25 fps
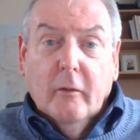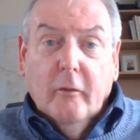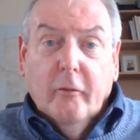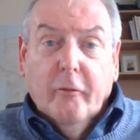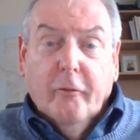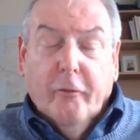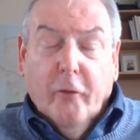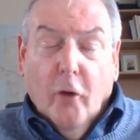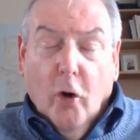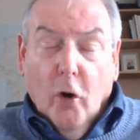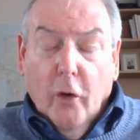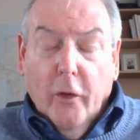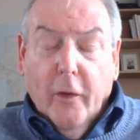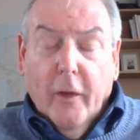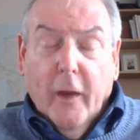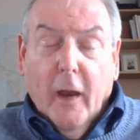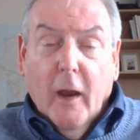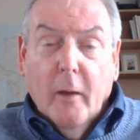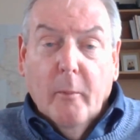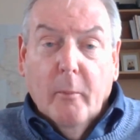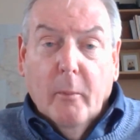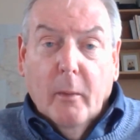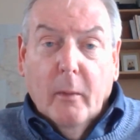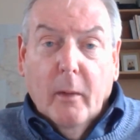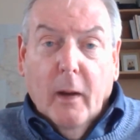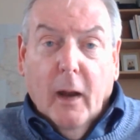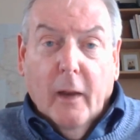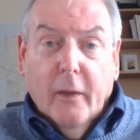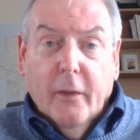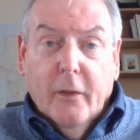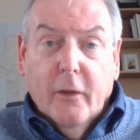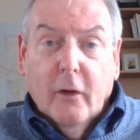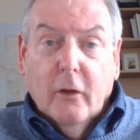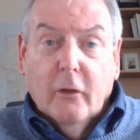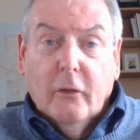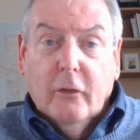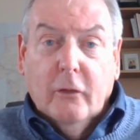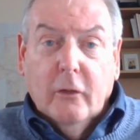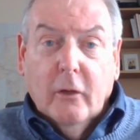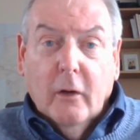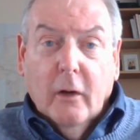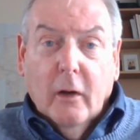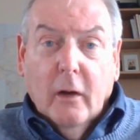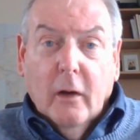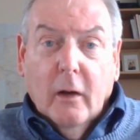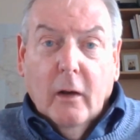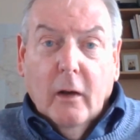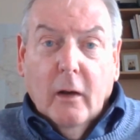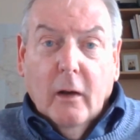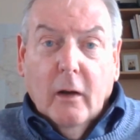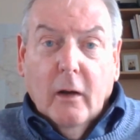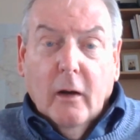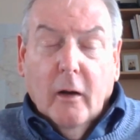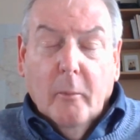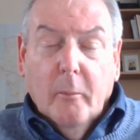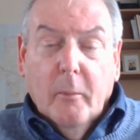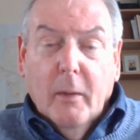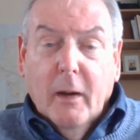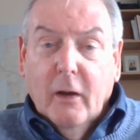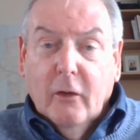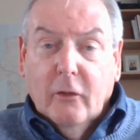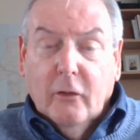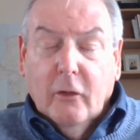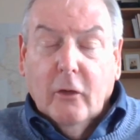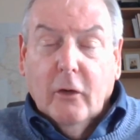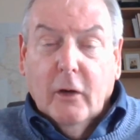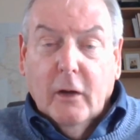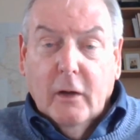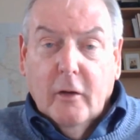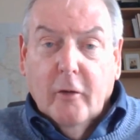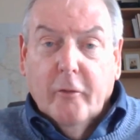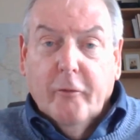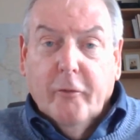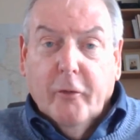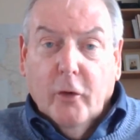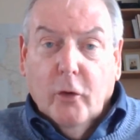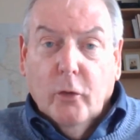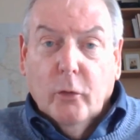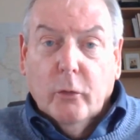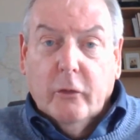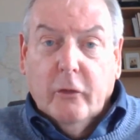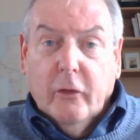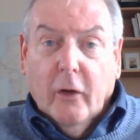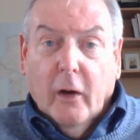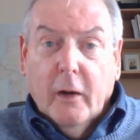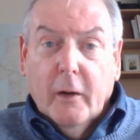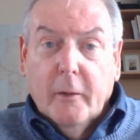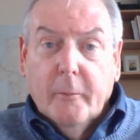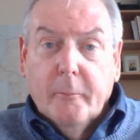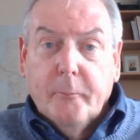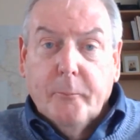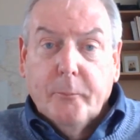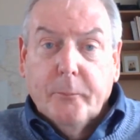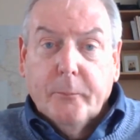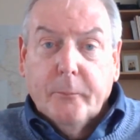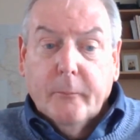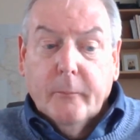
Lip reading: for them at this amazingly difficult time.